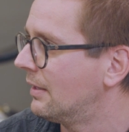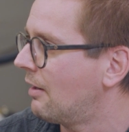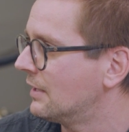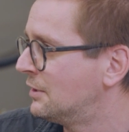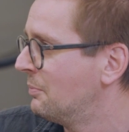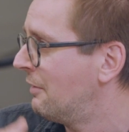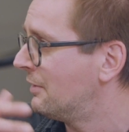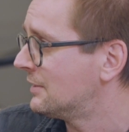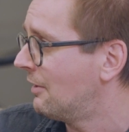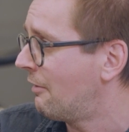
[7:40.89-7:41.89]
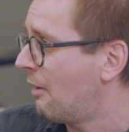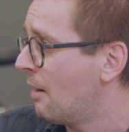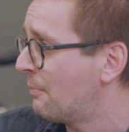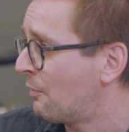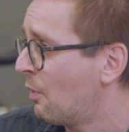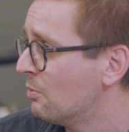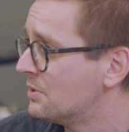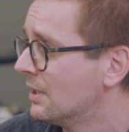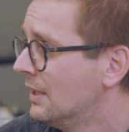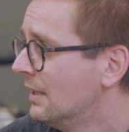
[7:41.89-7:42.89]
The customers are
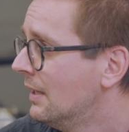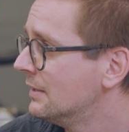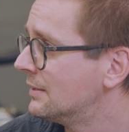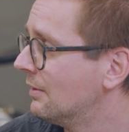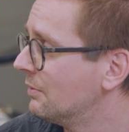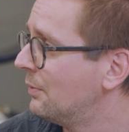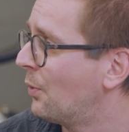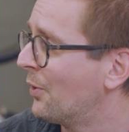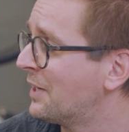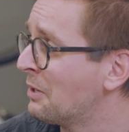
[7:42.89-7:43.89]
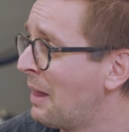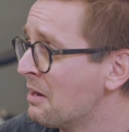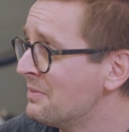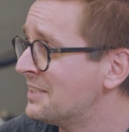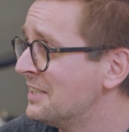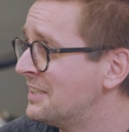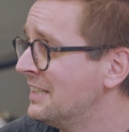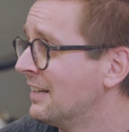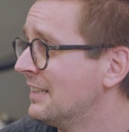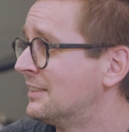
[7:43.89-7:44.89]
abroad. So the working language is
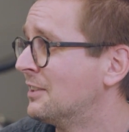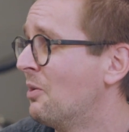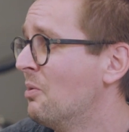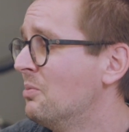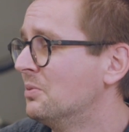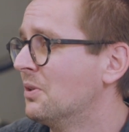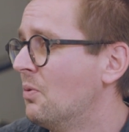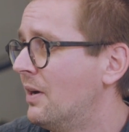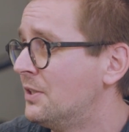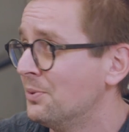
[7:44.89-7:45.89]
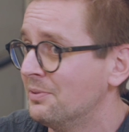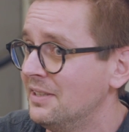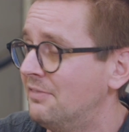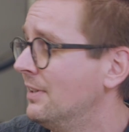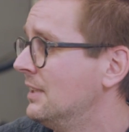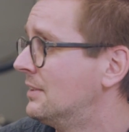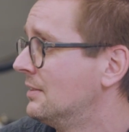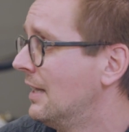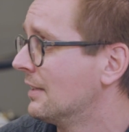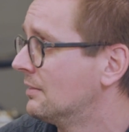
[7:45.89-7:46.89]
English, so where do you need Finnish,
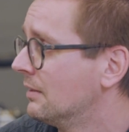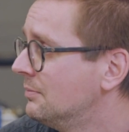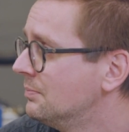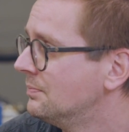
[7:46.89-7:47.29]
actually?